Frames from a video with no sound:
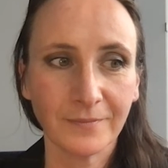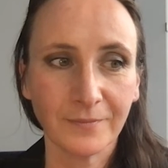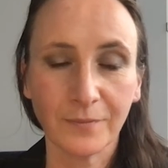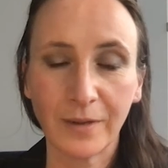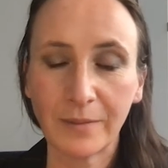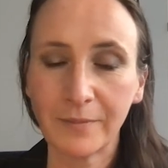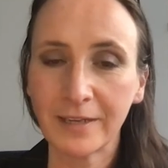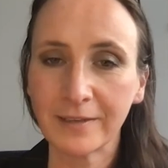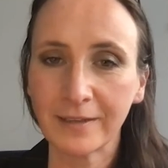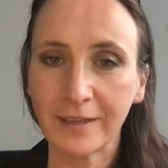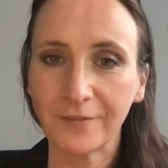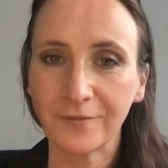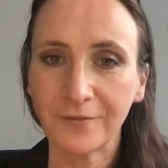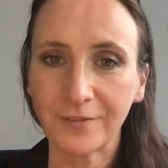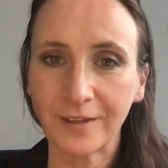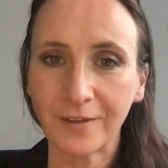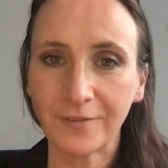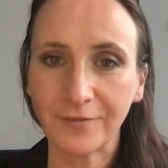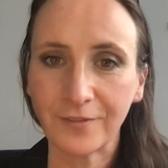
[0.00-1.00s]
women,
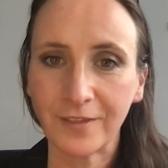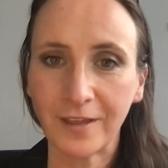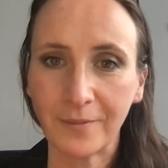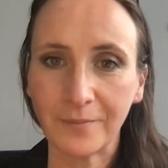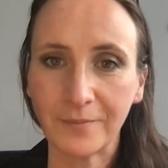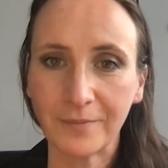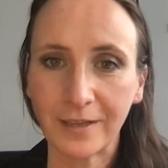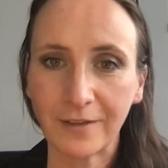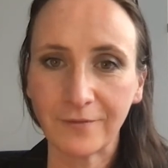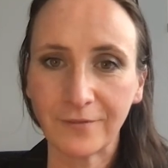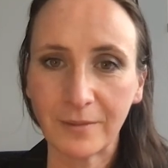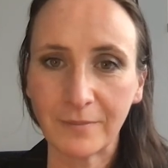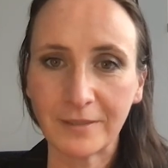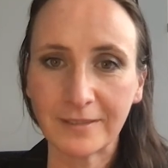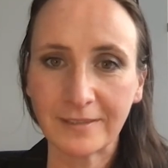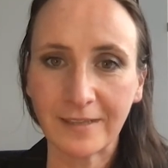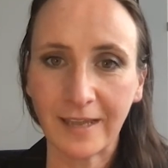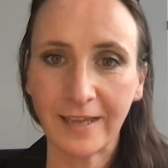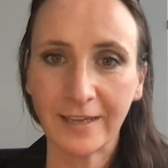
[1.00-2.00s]
give them
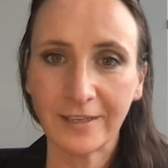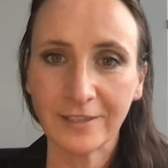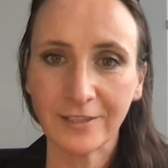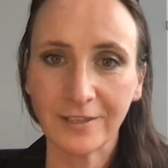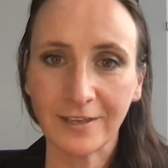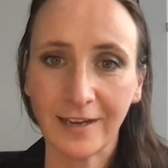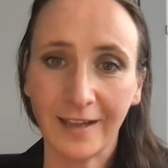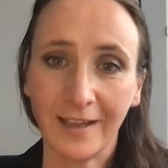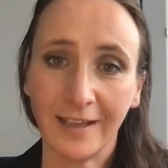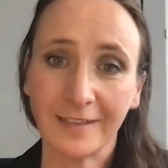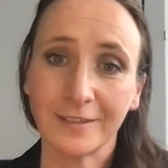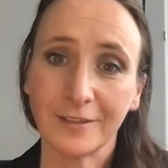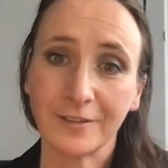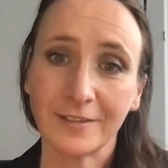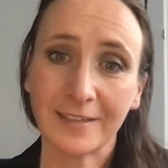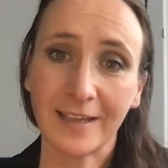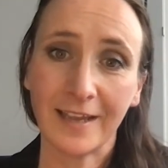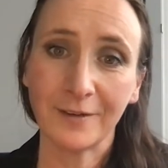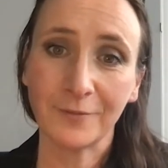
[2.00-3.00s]
a stage, and like as you
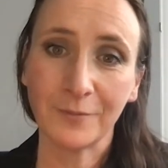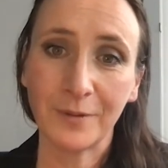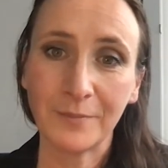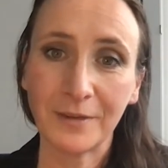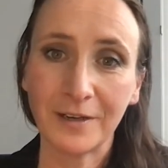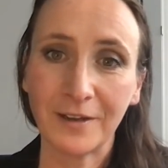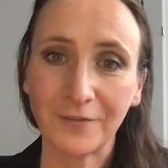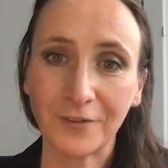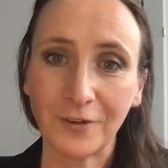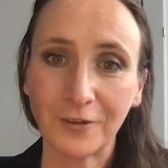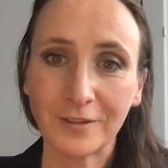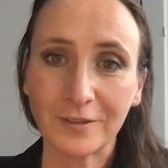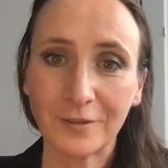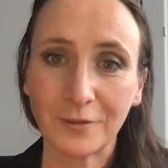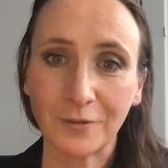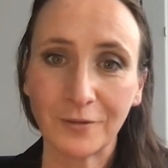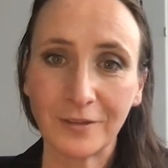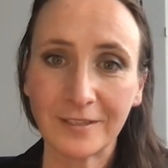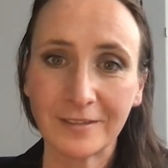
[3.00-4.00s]
said, women have got
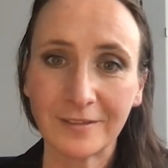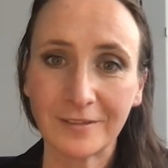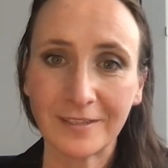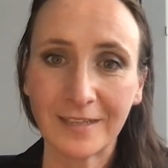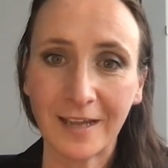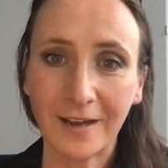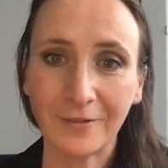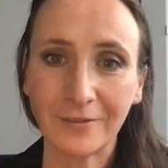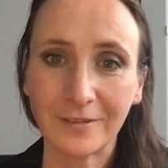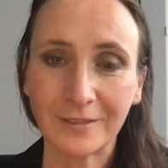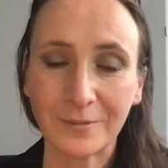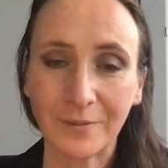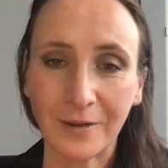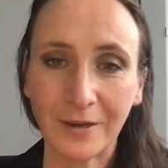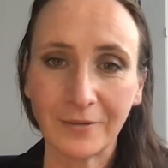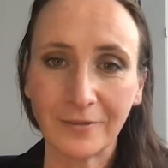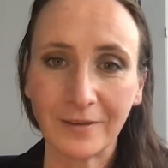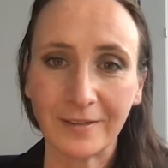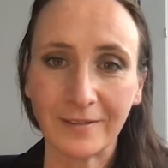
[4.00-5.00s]
stories to tell as
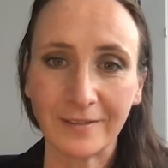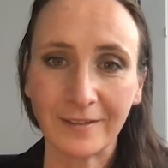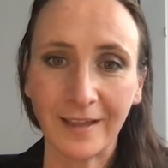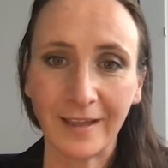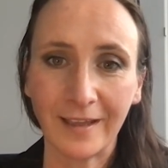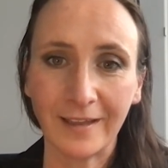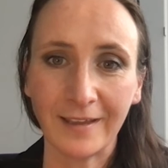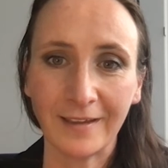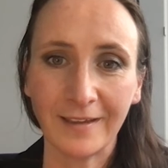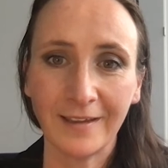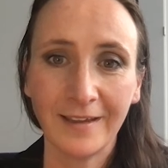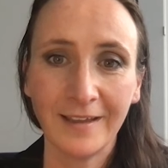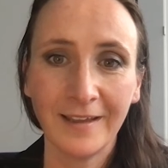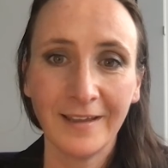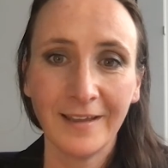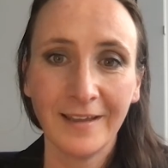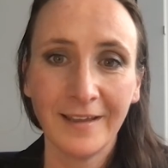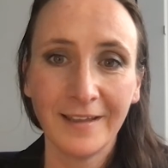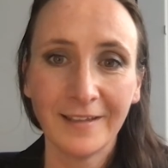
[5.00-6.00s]
well, and they
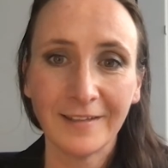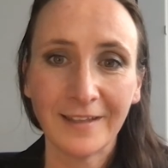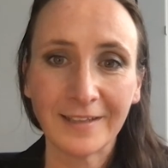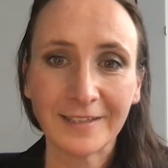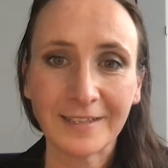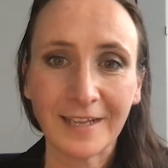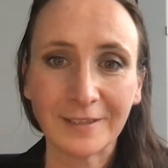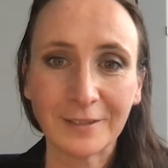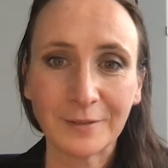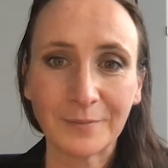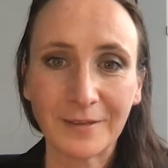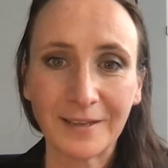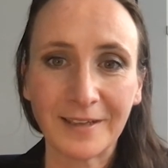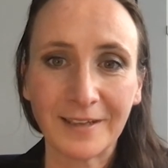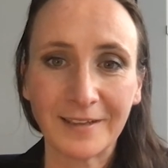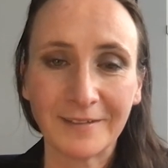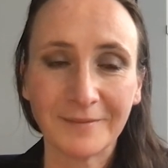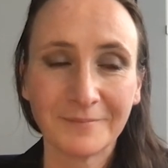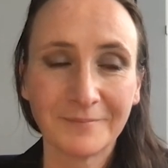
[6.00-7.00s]
tend to
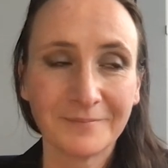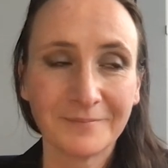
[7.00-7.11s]
be